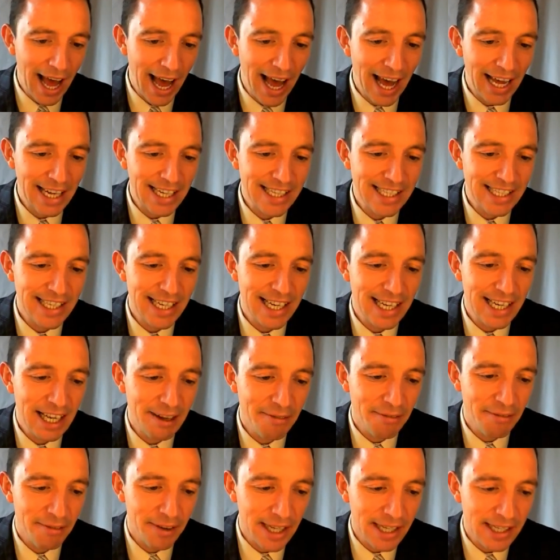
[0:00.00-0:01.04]
and the
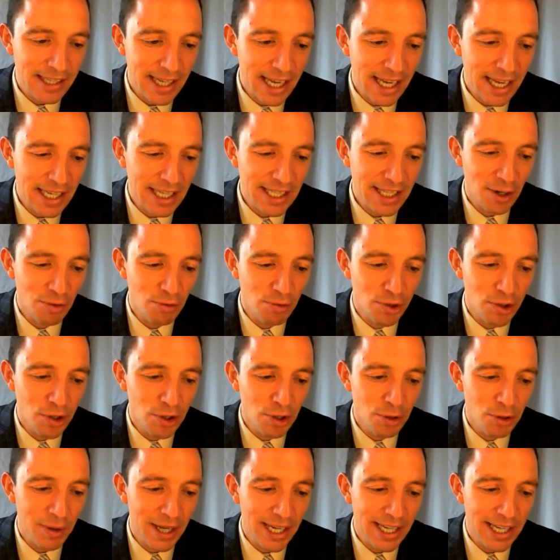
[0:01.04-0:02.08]
significance is the
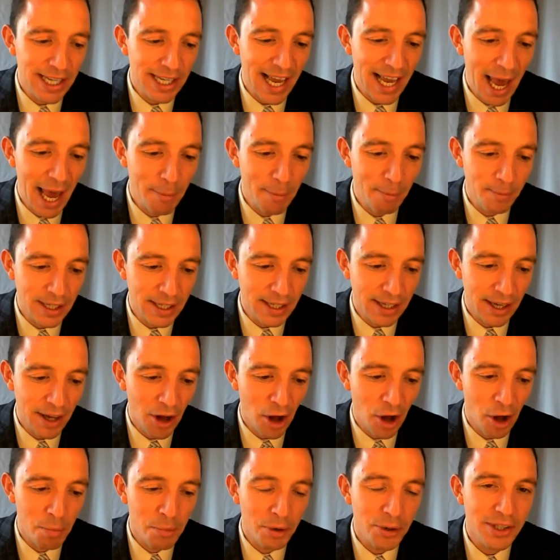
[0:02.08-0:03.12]
room is empty
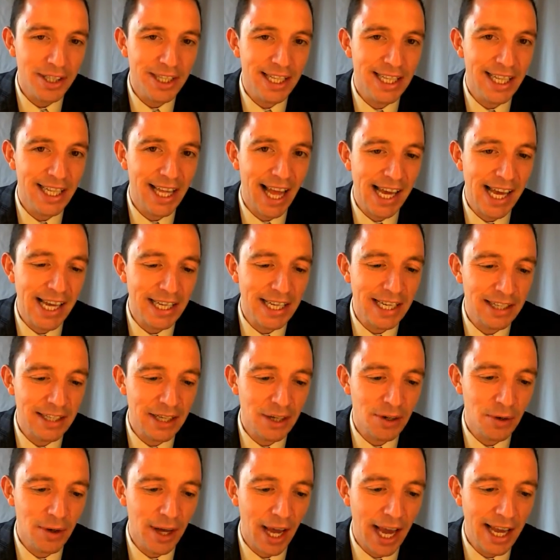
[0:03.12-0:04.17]
almost naked
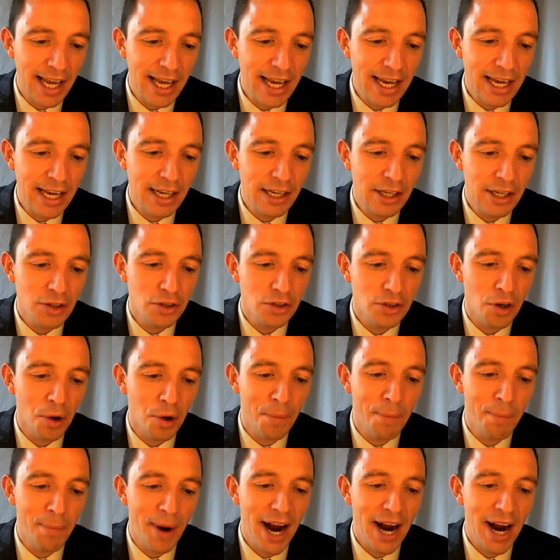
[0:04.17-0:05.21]
okay so
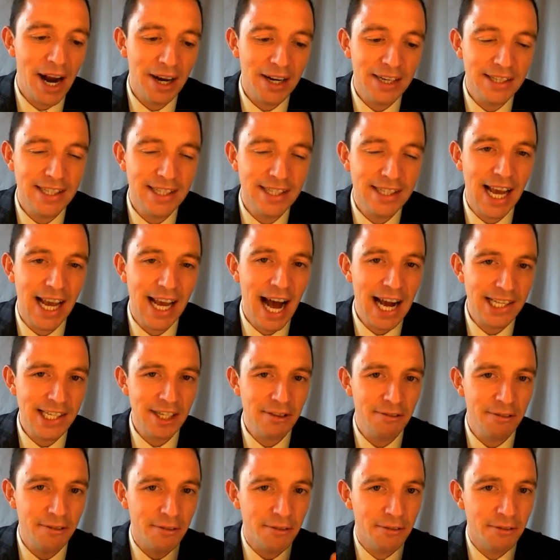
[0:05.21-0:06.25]
bare is the
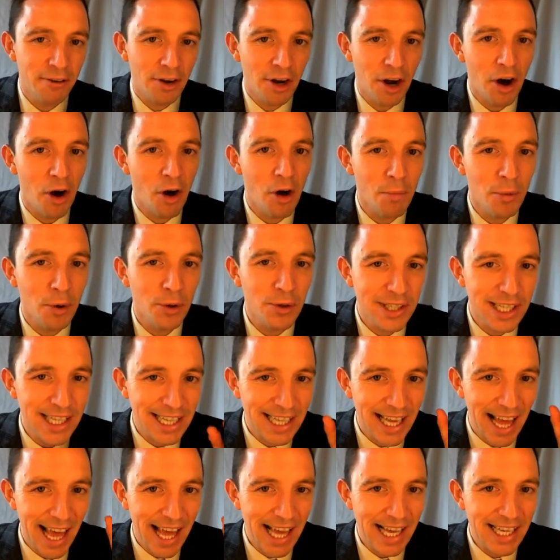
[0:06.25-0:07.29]
adjective for almost
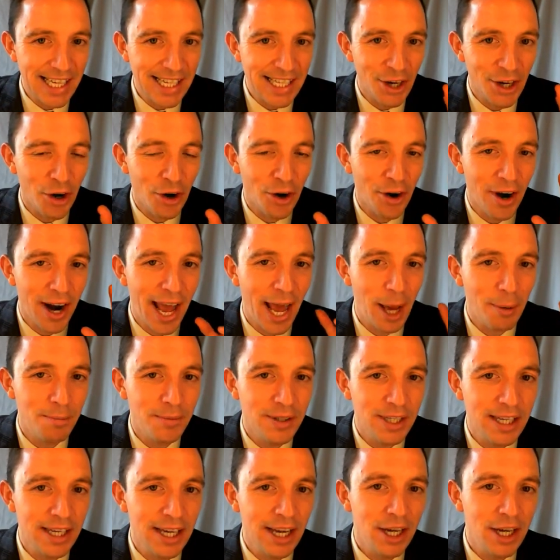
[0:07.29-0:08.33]
naked or
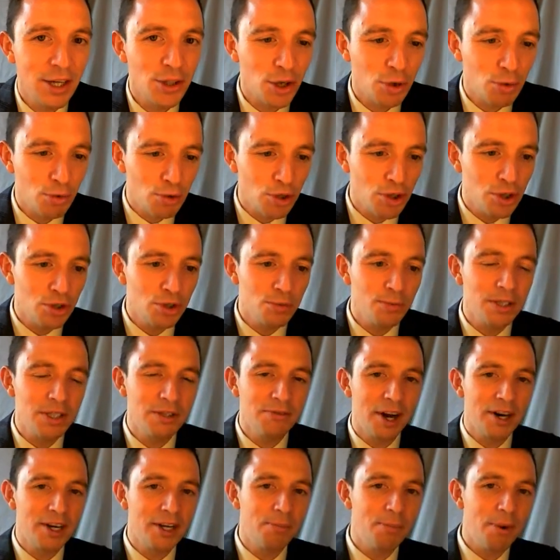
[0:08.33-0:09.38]
empty the room is
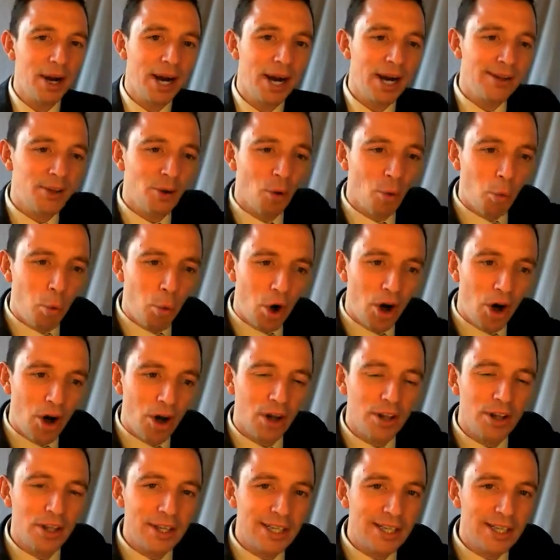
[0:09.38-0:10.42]
very bare the
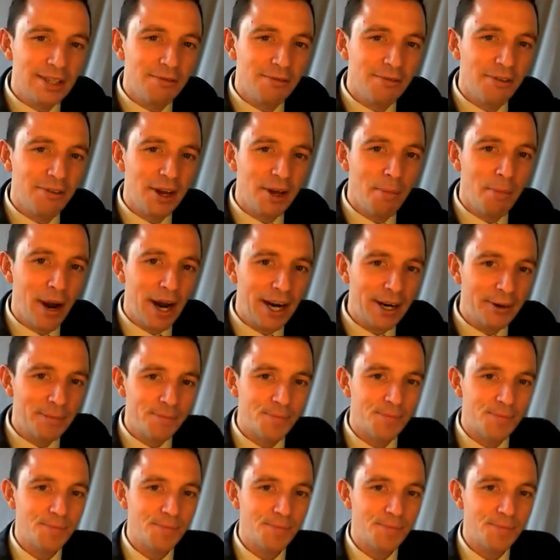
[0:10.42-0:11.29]
wall is very bare